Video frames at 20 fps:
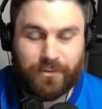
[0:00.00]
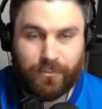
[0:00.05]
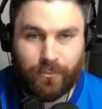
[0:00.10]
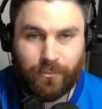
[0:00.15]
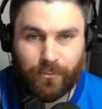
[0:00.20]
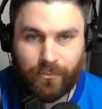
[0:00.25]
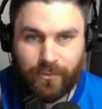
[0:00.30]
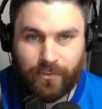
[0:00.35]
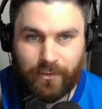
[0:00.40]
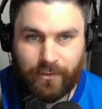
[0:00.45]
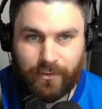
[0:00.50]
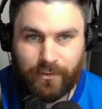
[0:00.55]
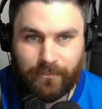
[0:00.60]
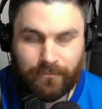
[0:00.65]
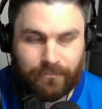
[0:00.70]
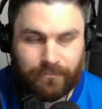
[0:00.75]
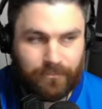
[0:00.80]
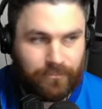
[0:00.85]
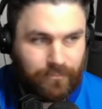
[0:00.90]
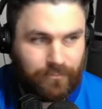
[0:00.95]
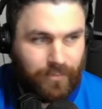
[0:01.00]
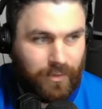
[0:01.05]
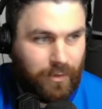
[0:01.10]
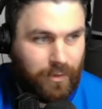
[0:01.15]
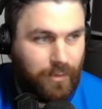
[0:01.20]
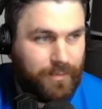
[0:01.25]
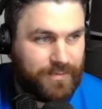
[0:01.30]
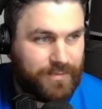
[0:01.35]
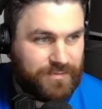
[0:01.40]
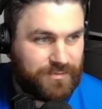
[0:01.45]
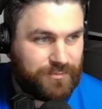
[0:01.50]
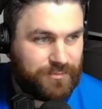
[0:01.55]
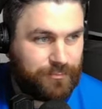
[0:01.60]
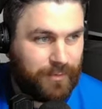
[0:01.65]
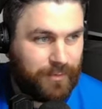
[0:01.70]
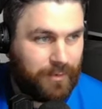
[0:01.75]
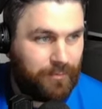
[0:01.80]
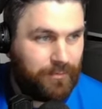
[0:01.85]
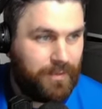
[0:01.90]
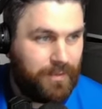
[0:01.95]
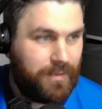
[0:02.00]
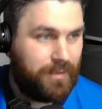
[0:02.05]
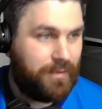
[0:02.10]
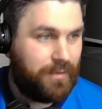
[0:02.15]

your comments as well.